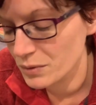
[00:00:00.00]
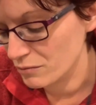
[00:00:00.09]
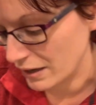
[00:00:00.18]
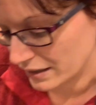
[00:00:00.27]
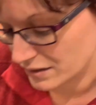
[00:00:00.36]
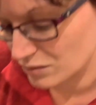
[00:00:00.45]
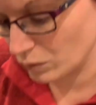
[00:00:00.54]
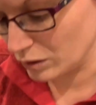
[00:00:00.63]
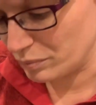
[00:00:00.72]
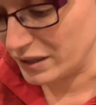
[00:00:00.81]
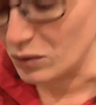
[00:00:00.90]
with rats will
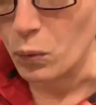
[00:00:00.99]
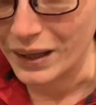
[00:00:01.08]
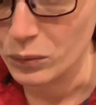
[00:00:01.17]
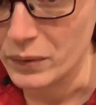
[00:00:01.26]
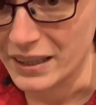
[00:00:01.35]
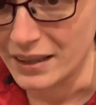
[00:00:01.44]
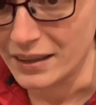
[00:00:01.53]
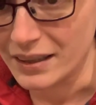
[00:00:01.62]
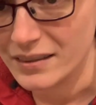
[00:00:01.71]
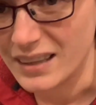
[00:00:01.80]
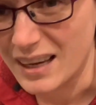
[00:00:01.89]
be well within
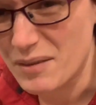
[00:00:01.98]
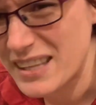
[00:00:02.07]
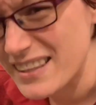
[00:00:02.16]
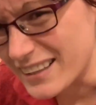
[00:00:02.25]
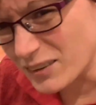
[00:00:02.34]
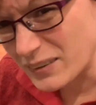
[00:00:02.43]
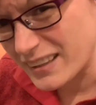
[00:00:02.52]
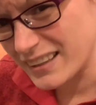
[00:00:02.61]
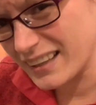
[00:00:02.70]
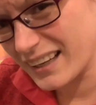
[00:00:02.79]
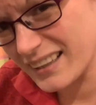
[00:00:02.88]
this. I think the only
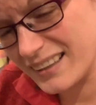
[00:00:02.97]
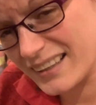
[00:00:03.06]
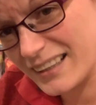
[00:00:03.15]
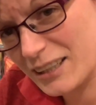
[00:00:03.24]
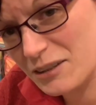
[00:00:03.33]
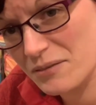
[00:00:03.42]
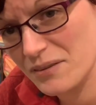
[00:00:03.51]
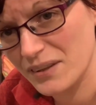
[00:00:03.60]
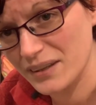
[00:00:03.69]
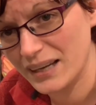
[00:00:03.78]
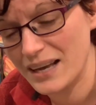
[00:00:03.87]
thing that I can think of
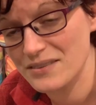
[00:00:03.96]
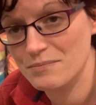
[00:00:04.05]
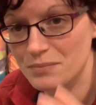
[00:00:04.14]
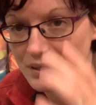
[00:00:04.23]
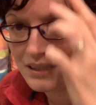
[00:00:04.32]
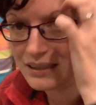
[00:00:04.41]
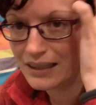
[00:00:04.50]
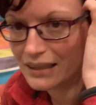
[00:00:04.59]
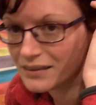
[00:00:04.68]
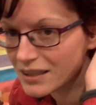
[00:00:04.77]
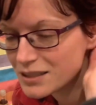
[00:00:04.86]
that hasn't been
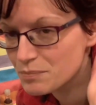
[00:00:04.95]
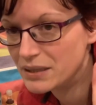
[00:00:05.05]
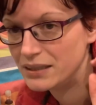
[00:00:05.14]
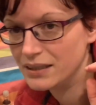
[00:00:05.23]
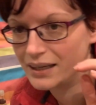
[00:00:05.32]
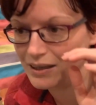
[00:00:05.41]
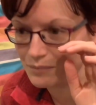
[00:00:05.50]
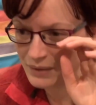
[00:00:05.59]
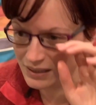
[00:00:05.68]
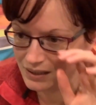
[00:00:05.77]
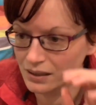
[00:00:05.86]
has been
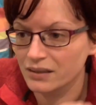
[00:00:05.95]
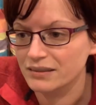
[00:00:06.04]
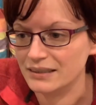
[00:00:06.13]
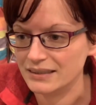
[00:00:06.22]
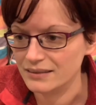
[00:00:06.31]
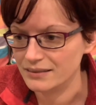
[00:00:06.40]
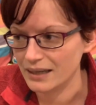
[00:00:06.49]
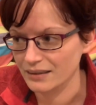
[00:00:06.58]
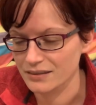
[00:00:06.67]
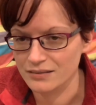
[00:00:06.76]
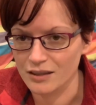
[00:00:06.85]
did you use
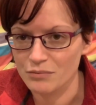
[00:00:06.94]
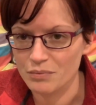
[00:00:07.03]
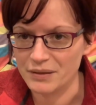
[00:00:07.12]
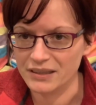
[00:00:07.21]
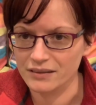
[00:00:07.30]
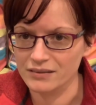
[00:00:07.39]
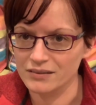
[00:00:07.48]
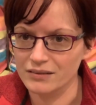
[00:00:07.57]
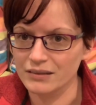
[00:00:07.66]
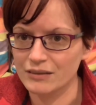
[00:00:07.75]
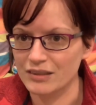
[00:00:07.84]
Galistop, because you
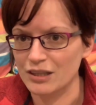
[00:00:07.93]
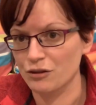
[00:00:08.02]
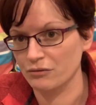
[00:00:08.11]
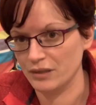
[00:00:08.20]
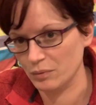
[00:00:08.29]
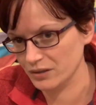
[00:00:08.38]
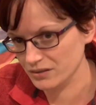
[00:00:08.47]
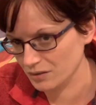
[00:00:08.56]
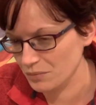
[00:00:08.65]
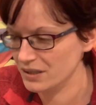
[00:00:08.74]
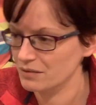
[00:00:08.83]
were giving 3 point
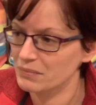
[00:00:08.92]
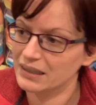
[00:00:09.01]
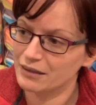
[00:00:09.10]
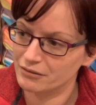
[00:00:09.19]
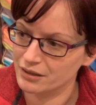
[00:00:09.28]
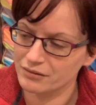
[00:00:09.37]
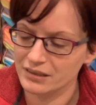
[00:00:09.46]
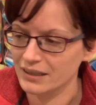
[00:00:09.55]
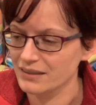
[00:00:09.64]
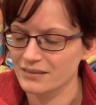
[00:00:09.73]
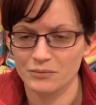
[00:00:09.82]
something mil every 3
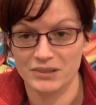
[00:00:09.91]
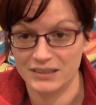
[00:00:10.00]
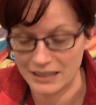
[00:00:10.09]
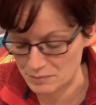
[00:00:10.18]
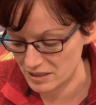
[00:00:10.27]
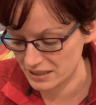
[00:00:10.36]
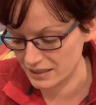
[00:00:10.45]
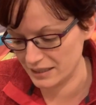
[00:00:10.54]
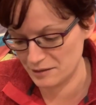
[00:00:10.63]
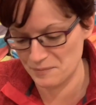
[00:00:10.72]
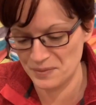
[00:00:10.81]
days. It was a
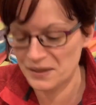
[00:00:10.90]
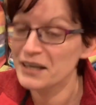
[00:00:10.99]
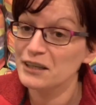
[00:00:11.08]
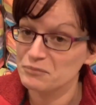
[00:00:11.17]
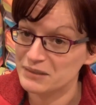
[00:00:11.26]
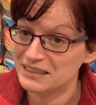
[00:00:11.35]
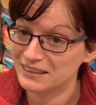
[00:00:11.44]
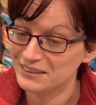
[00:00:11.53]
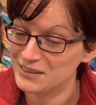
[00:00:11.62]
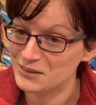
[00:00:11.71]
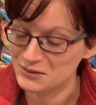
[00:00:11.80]
nightmare. We shan't
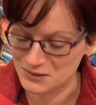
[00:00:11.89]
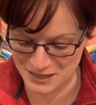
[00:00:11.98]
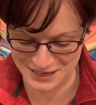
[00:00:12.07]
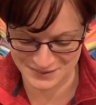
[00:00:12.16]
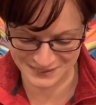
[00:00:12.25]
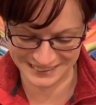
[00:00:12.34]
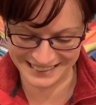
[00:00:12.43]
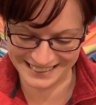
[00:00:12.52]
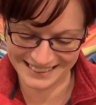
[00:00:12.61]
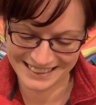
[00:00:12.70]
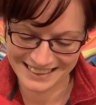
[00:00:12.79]
go through that one here.